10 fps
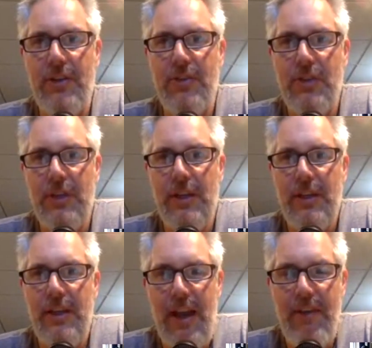loss,
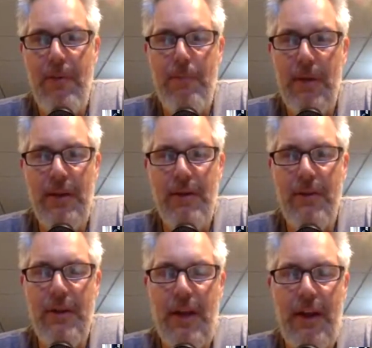they
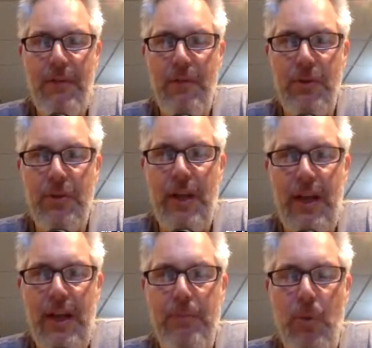haven't
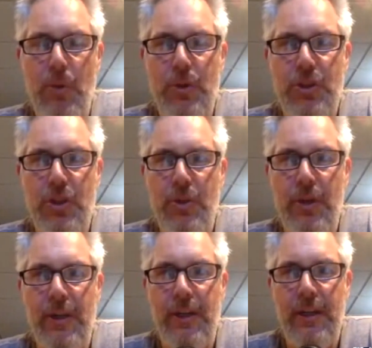really had a poor
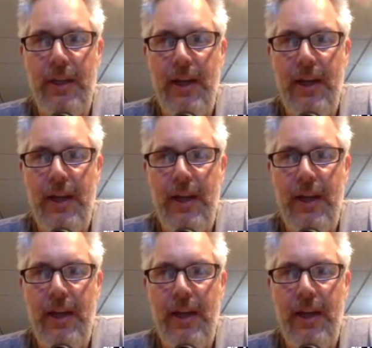showing.